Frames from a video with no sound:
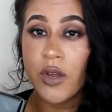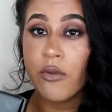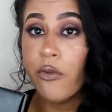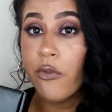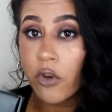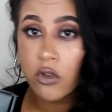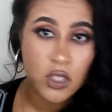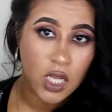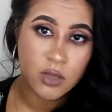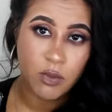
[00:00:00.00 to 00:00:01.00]
you get
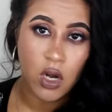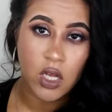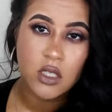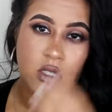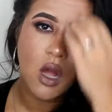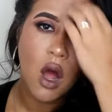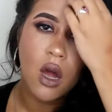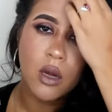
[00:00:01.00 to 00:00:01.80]
full-size products,